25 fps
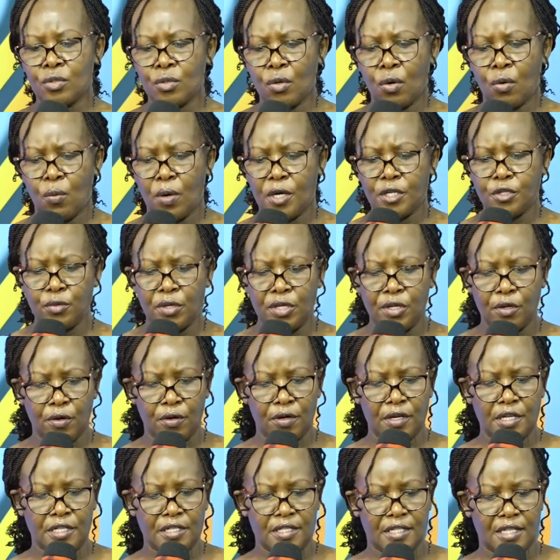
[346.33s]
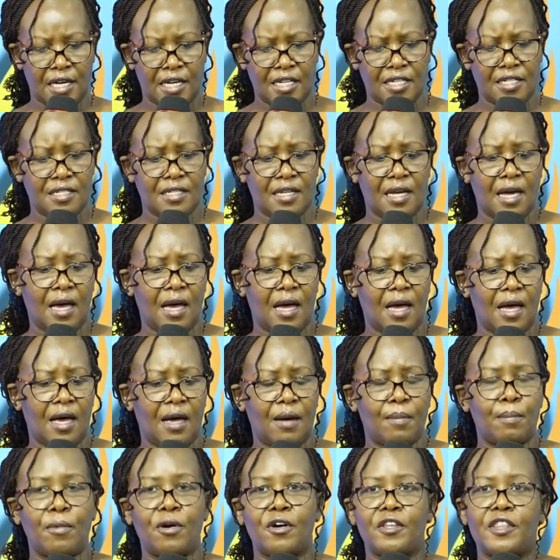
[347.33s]
So what we know is that
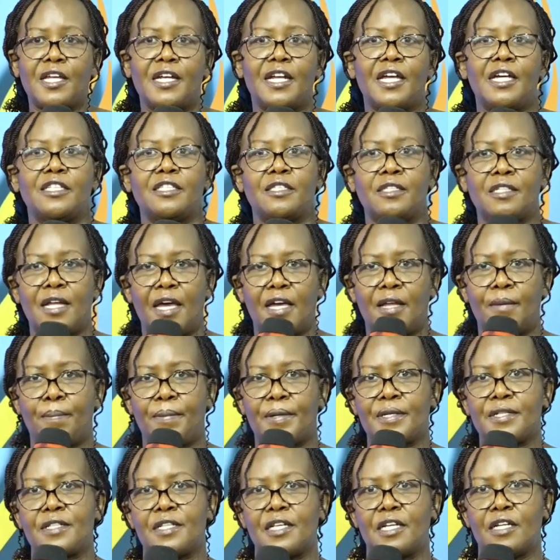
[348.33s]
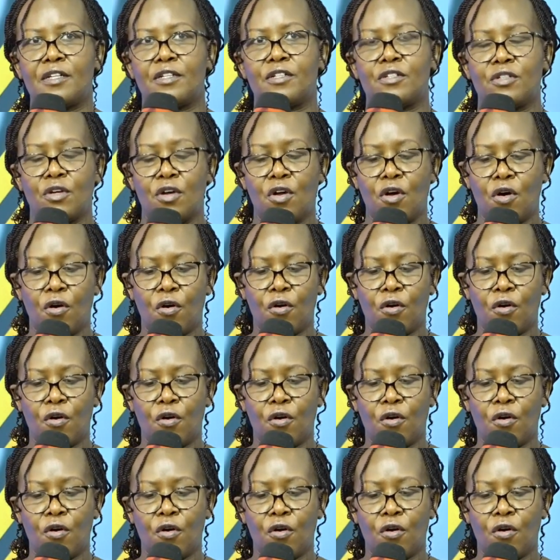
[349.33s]
uh, more than ninety-nine percent